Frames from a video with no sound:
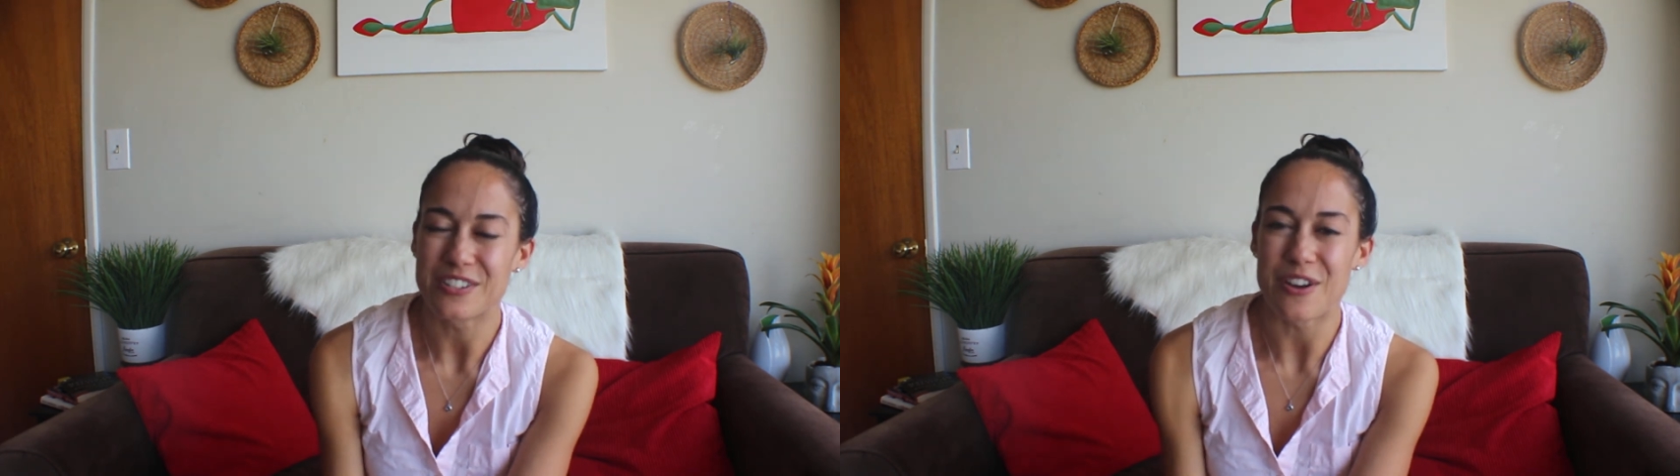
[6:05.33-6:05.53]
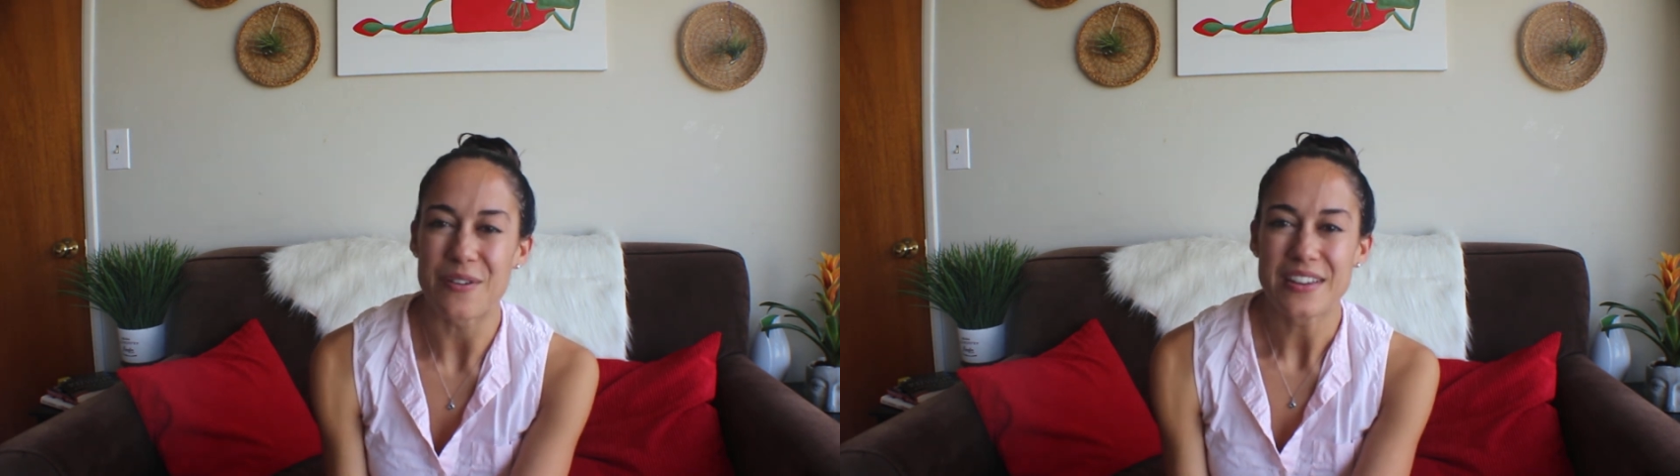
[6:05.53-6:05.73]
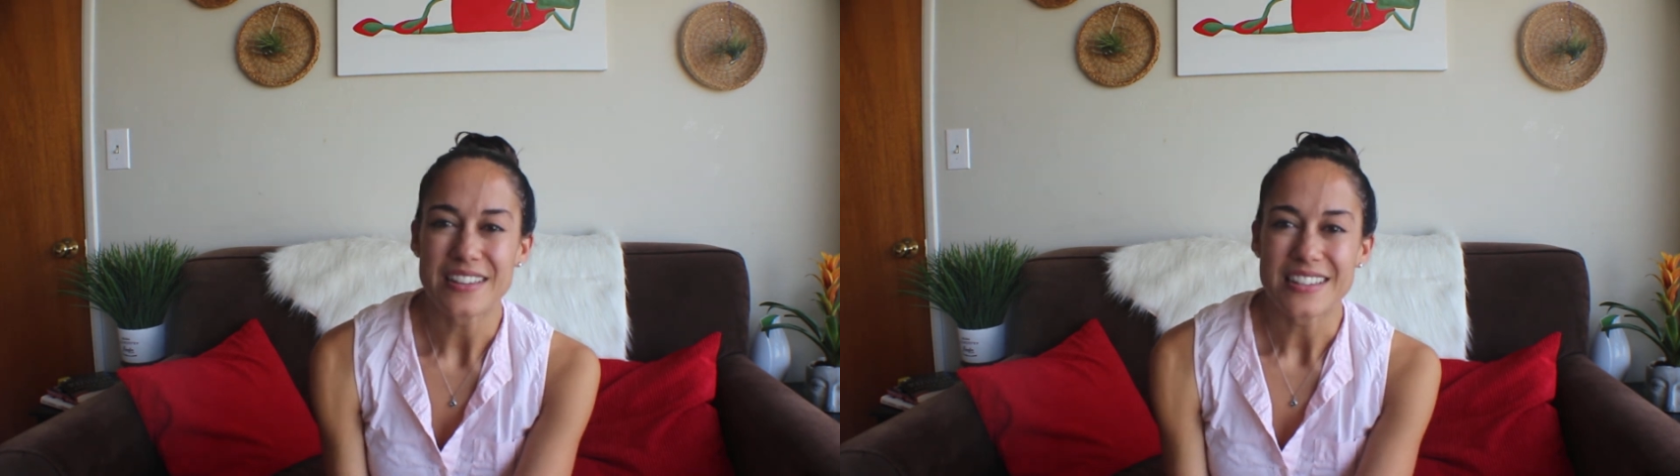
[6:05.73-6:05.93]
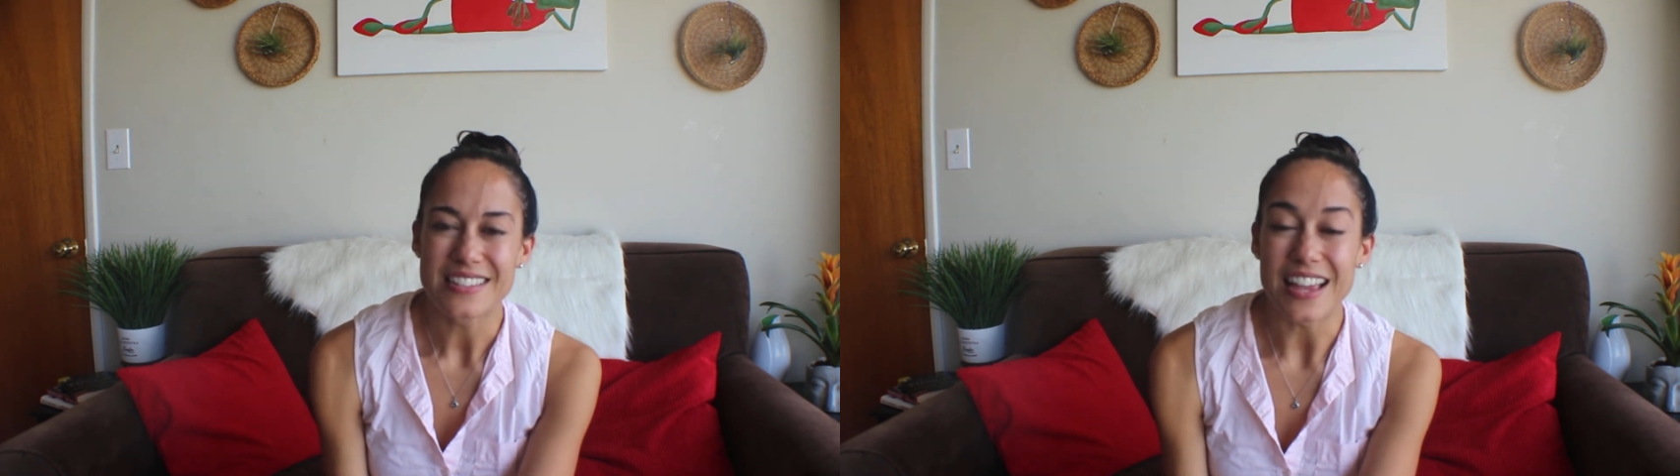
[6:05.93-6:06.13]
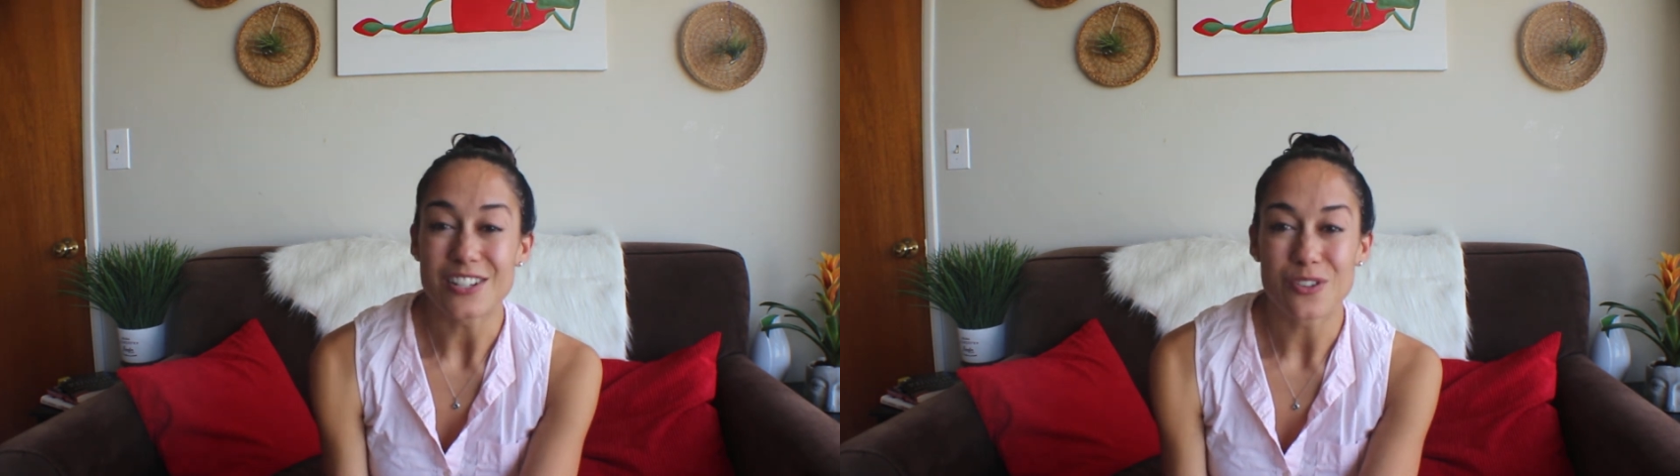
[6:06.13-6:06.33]
So
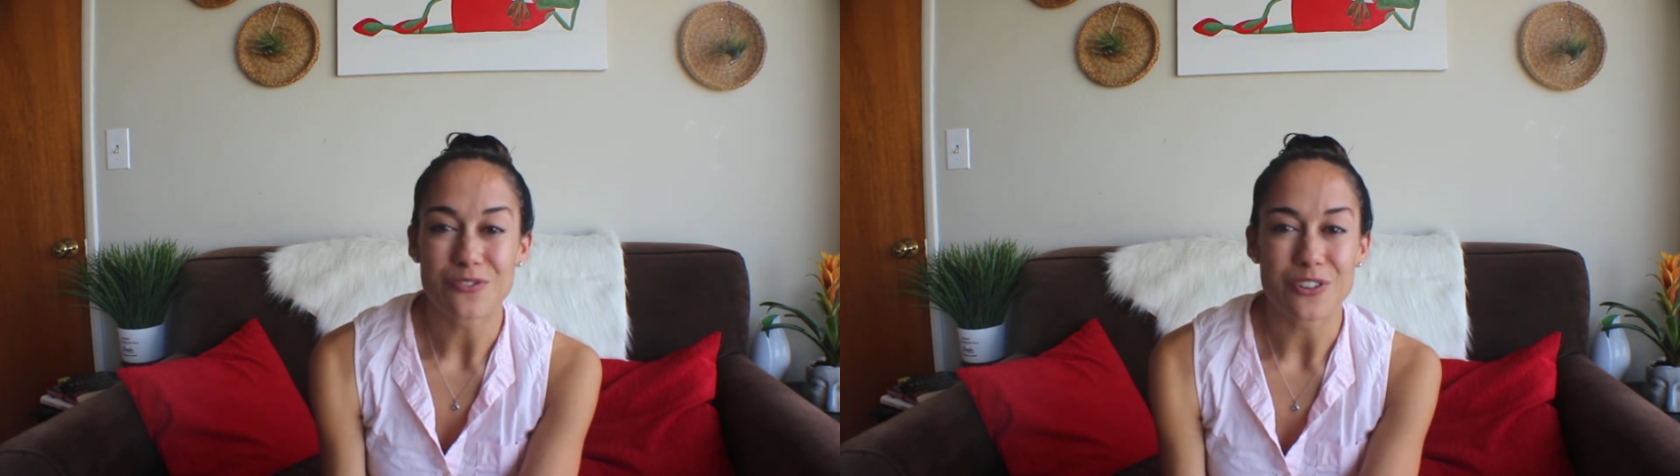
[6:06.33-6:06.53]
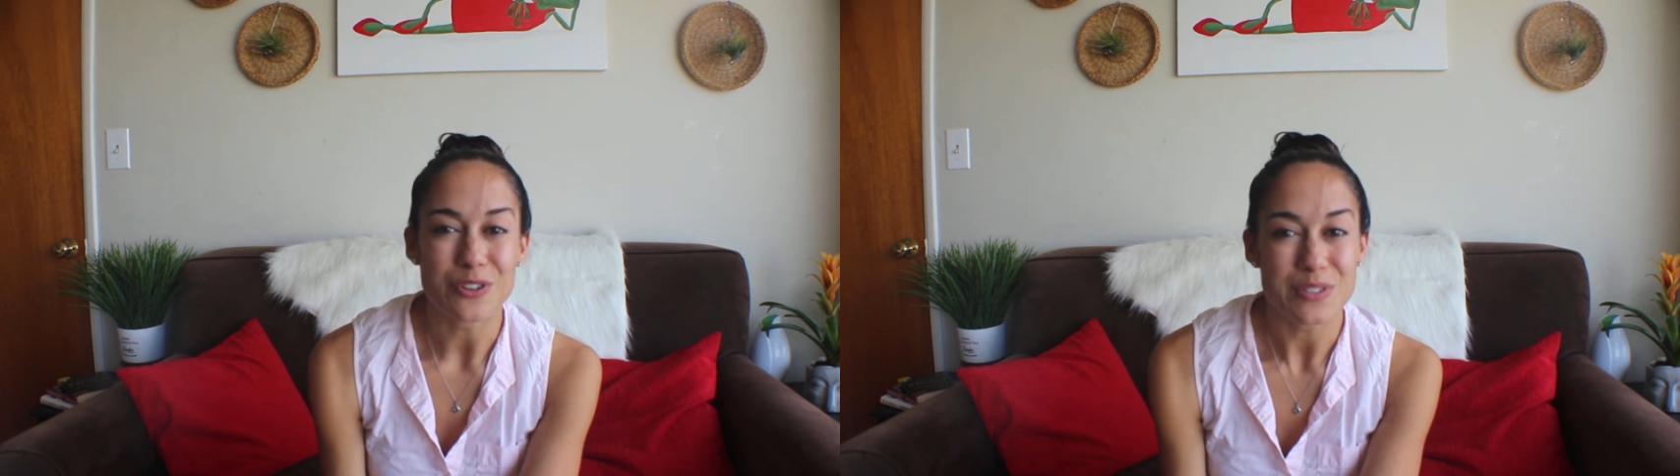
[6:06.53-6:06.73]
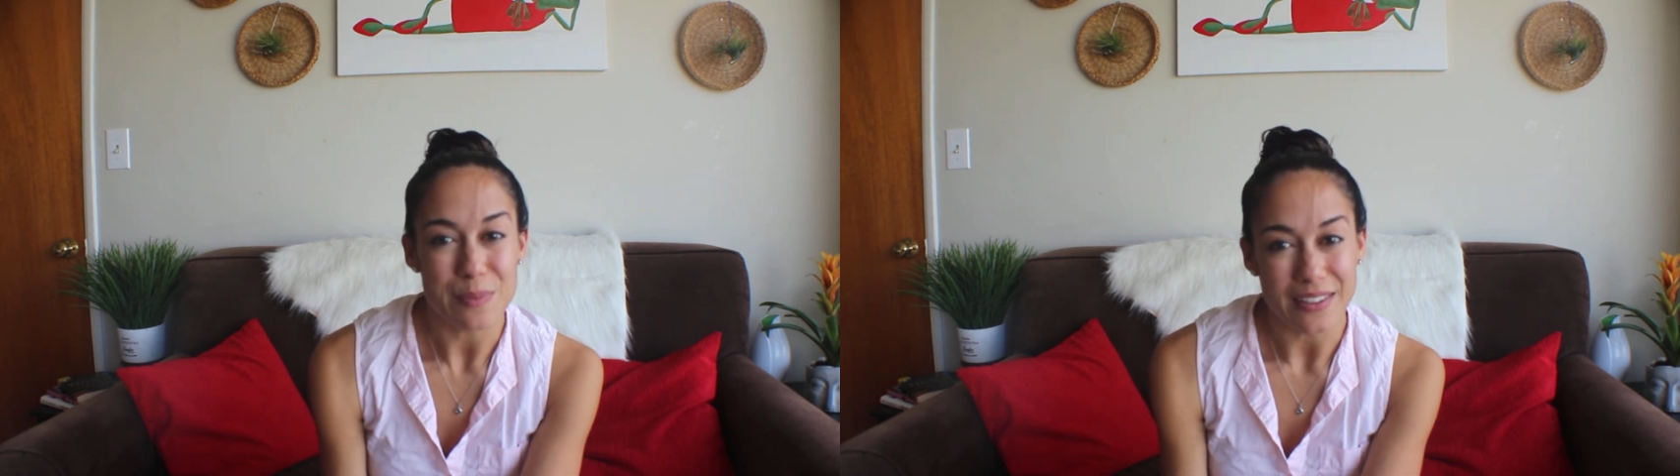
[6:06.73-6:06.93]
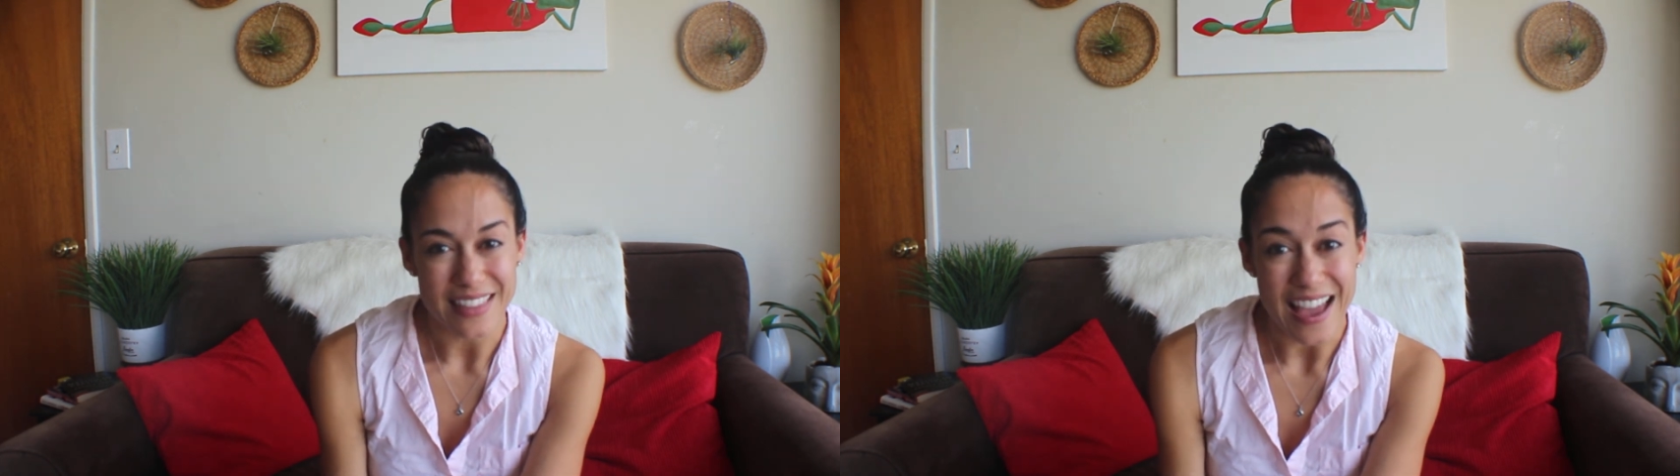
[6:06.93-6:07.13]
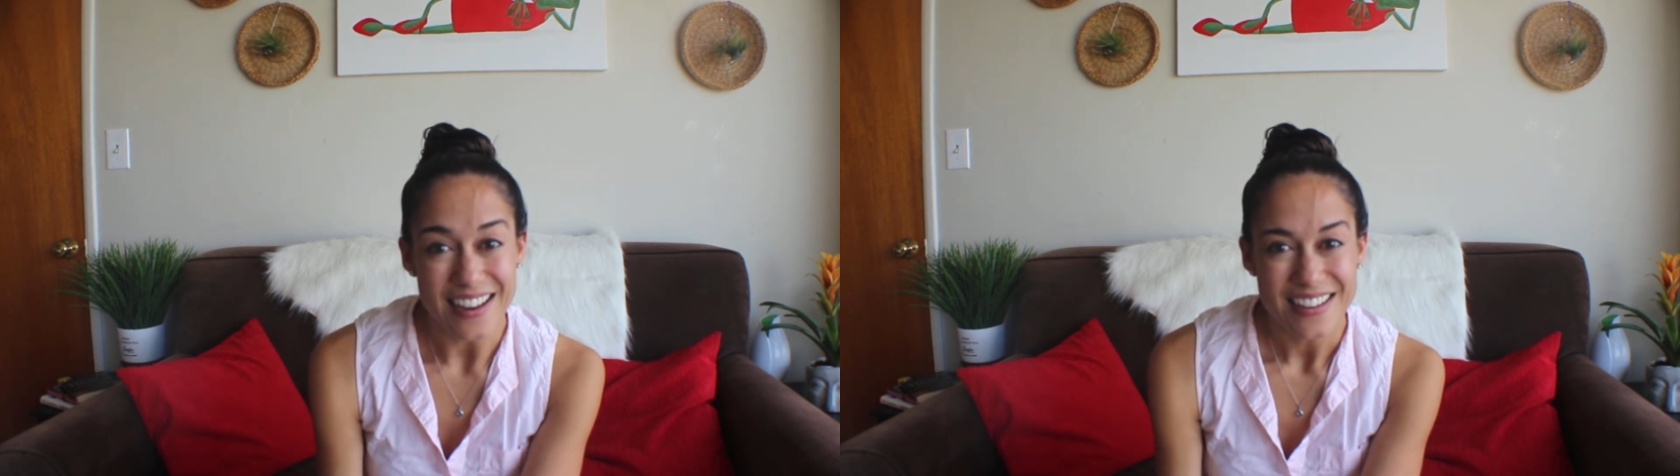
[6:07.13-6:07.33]
stay tuned for news about
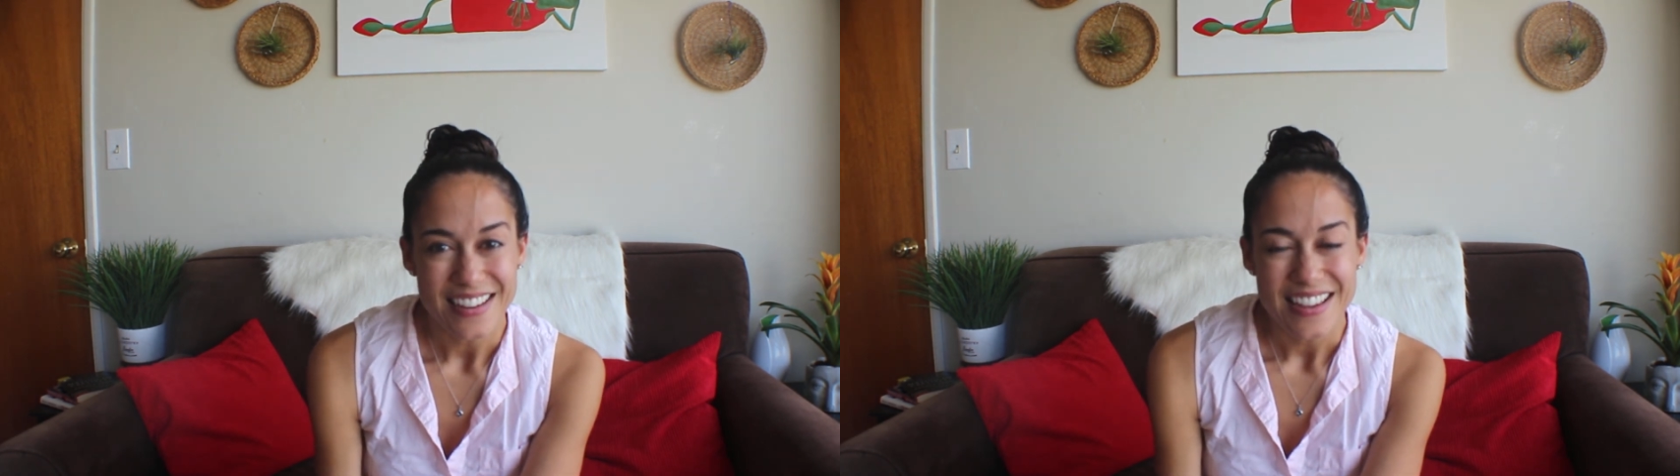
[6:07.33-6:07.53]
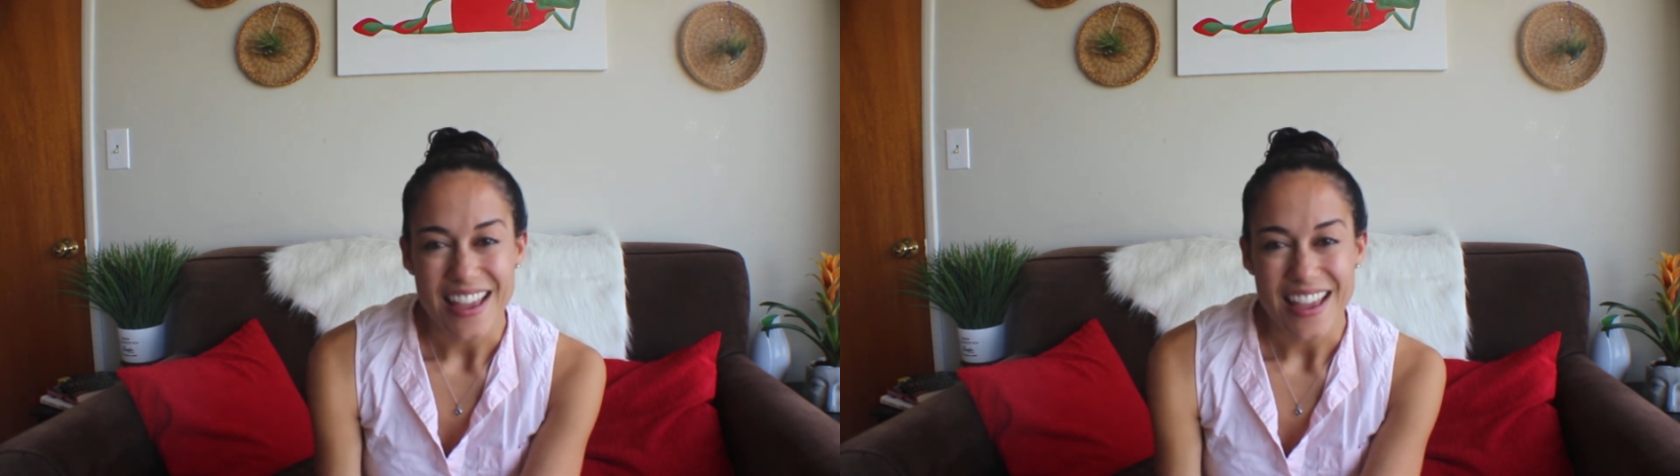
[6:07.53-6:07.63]
that,